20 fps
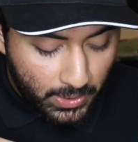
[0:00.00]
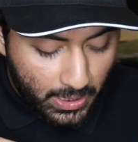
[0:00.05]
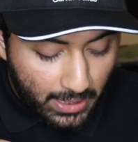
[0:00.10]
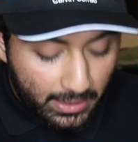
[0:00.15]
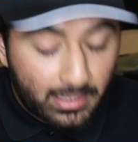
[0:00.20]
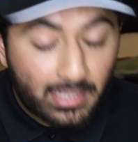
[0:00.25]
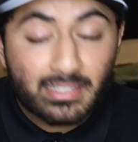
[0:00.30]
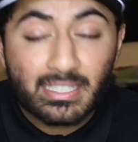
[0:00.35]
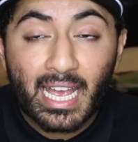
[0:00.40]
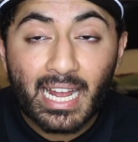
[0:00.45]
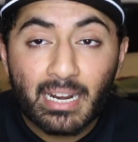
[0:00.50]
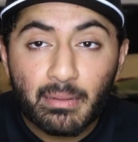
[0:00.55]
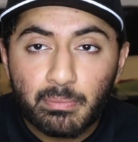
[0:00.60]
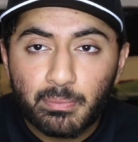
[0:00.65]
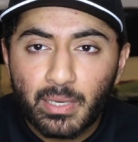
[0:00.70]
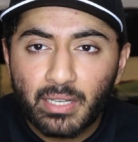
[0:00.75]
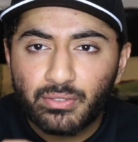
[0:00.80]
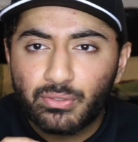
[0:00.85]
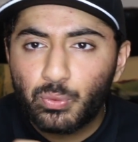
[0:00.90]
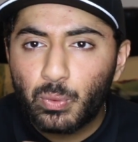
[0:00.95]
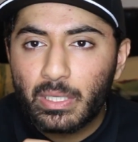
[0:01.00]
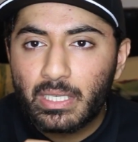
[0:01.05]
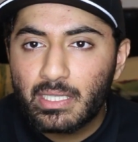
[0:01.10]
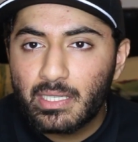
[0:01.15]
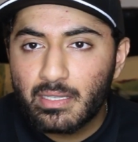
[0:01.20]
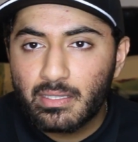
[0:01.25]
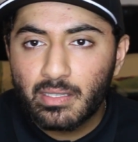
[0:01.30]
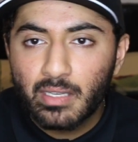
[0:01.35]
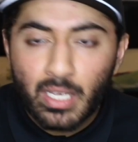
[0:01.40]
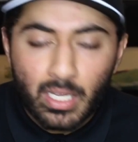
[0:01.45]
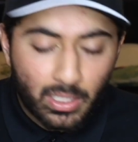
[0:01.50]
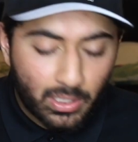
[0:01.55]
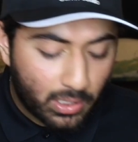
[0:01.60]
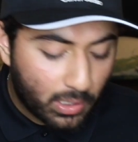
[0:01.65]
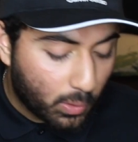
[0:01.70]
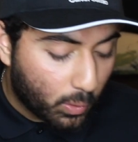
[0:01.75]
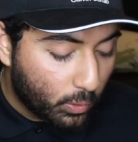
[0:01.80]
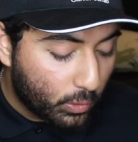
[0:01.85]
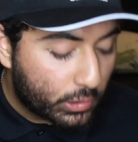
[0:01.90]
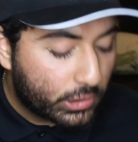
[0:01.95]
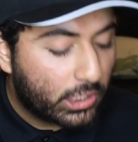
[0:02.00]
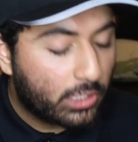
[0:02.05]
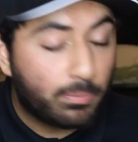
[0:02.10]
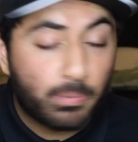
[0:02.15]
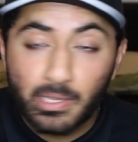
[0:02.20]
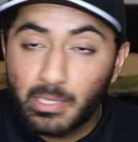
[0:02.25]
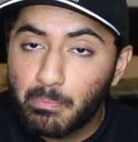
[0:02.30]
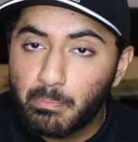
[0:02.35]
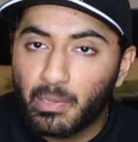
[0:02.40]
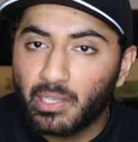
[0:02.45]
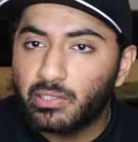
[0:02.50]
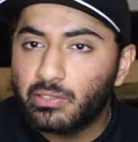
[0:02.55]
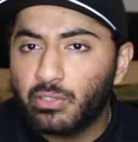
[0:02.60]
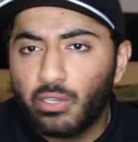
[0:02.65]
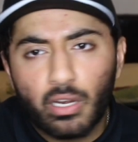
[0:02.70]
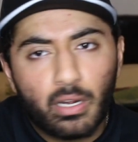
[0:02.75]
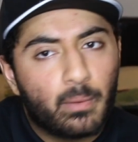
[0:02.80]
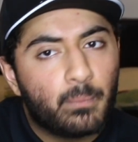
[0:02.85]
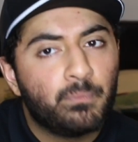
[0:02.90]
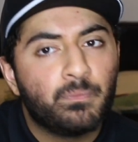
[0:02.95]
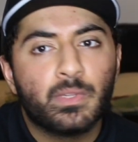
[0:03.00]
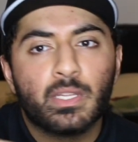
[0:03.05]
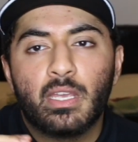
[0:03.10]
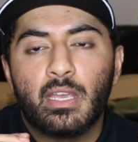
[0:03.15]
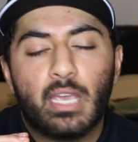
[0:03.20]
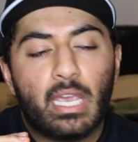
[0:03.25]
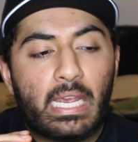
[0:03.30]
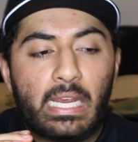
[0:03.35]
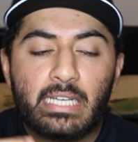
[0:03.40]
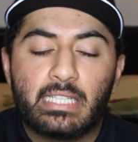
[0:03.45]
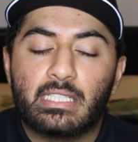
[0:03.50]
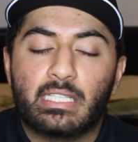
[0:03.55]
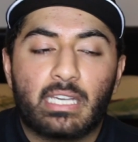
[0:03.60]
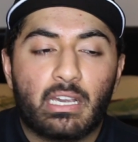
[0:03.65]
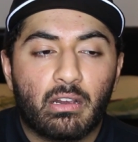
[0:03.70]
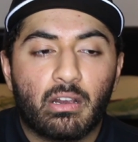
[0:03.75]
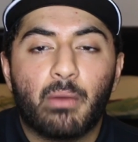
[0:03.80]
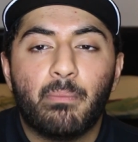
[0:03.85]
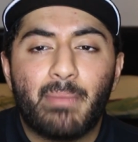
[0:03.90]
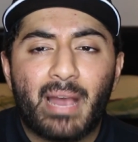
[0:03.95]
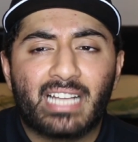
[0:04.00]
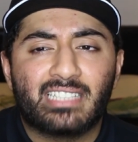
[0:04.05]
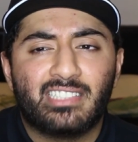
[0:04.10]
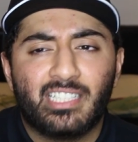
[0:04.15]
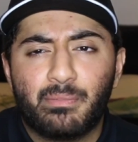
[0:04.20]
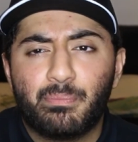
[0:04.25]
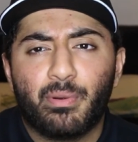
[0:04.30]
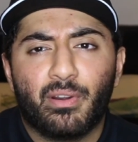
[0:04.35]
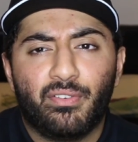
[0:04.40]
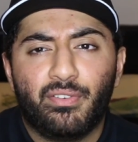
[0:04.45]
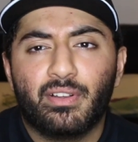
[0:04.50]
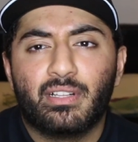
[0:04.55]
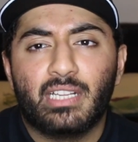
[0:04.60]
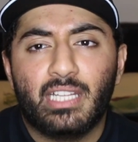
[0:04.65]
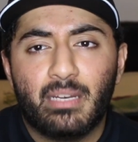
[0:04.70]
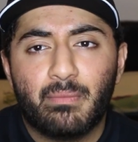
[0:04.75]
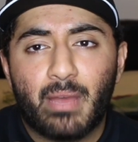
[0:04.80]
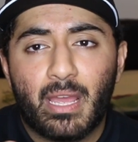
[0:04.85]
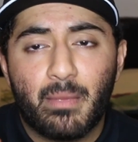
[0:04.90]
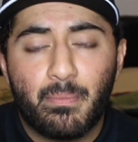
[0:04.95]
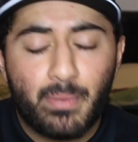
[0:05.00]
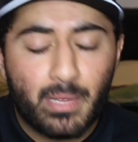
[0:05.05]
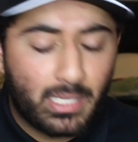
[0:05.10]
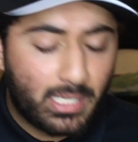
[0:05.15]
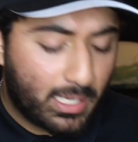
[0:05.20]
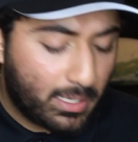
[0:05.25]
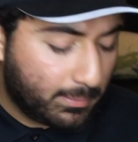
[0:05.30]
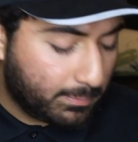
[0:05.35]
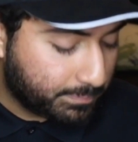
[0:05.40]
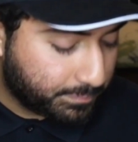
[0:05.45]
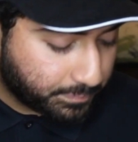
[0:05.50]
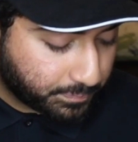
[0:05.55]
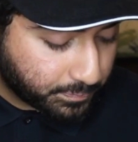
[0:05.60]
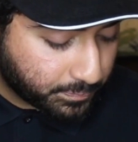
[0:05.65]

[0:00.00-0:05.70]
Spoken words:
It does add a bit of sweetness to the whole dish, but the mustard, it combats it perfectly in my opinion.